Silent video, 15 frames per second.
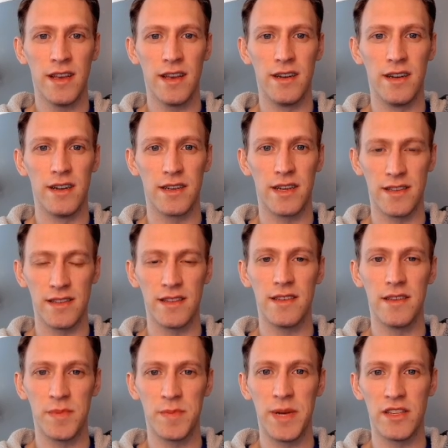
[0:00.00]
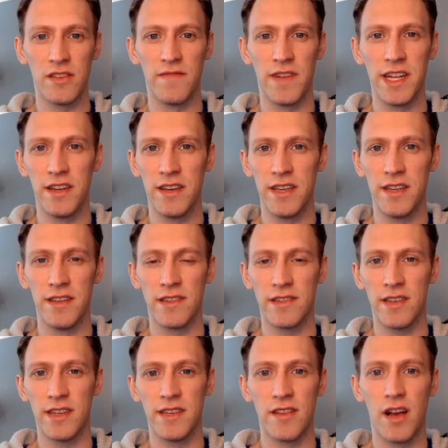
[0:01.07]
because it seems Pennsylvania,
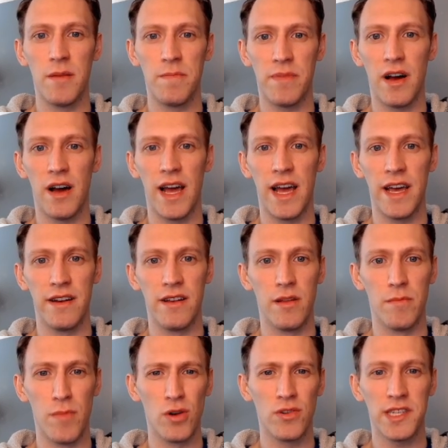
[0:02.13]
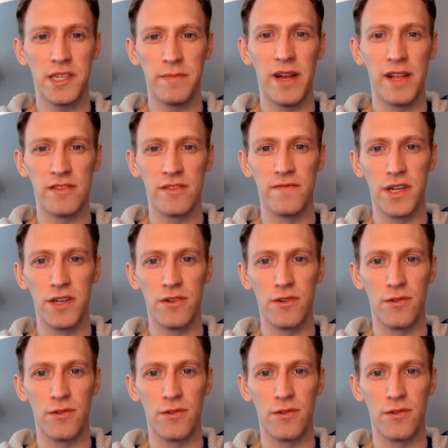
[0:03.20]
he's up ahead the most in Pennsylvania,